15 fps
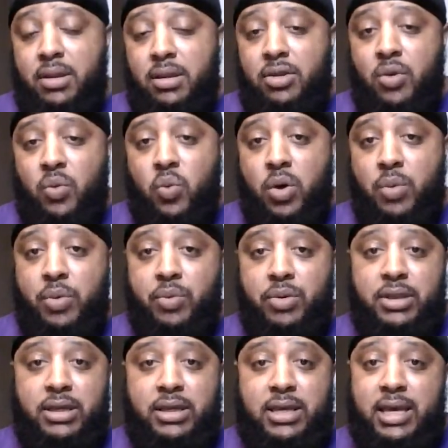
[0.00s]
the woman with
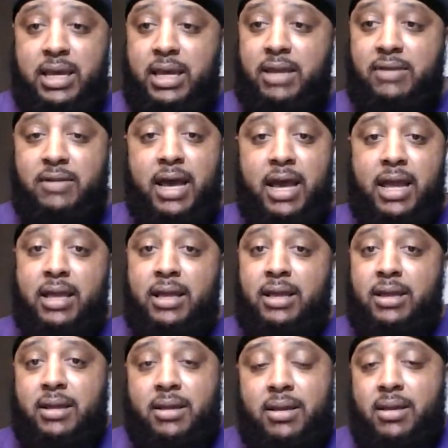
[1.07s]
the kids. Like,
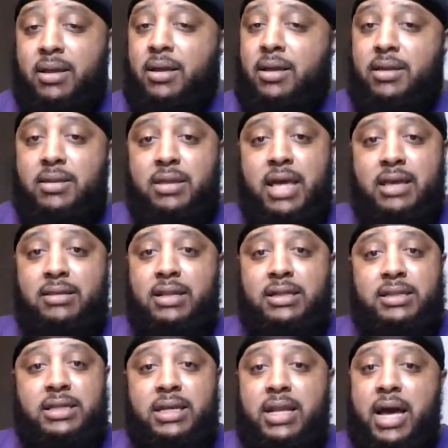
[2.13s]
that's the
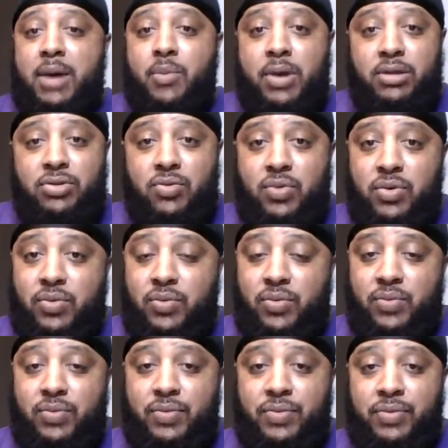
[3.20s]
shit I went through.
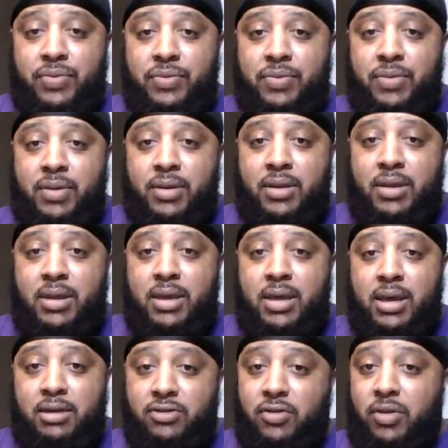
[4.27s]

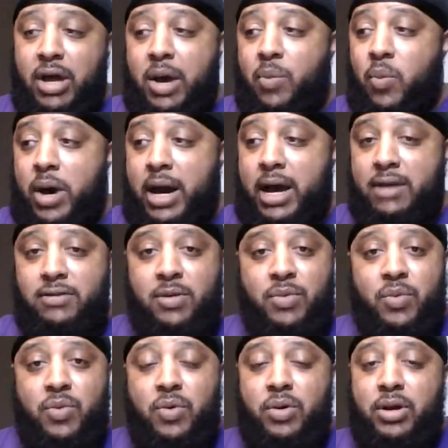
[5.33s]
Till I wised up and
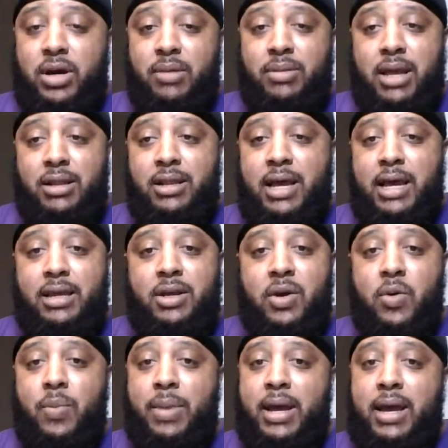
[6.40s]
woke up and I was like, yo,
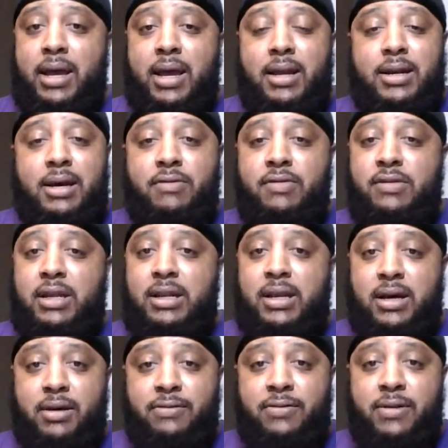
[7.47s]
man, enough is
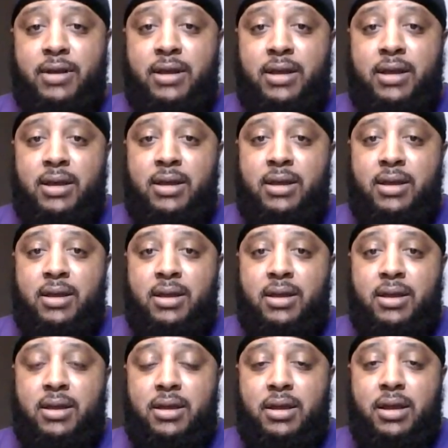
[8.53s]
enough.
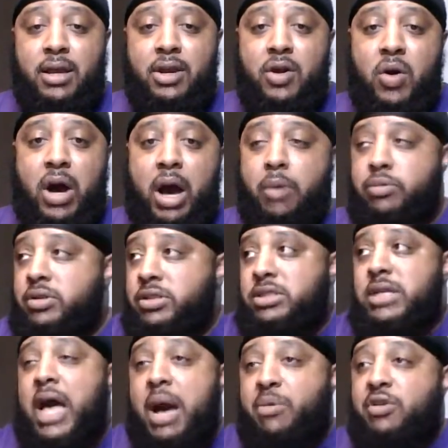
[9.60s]
I
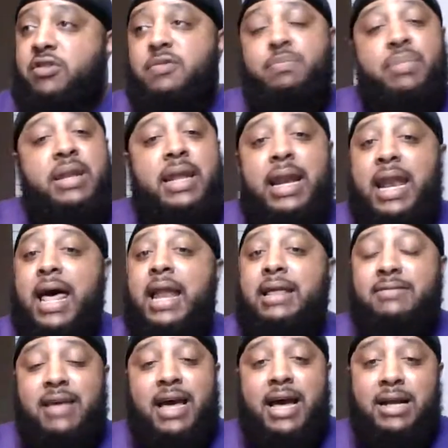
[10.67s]
was spending a lot of
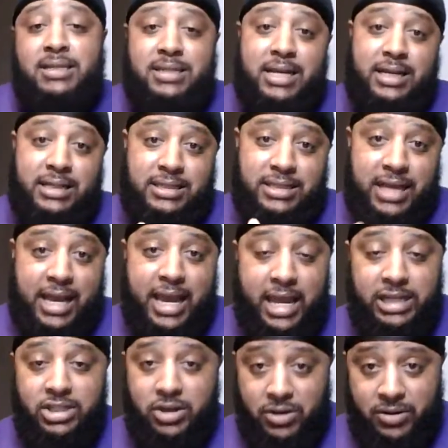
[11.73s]
time trying to
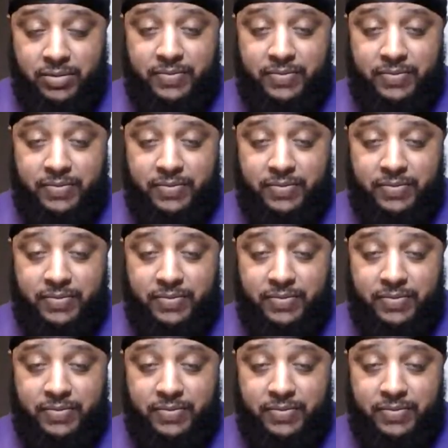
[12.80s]
change her.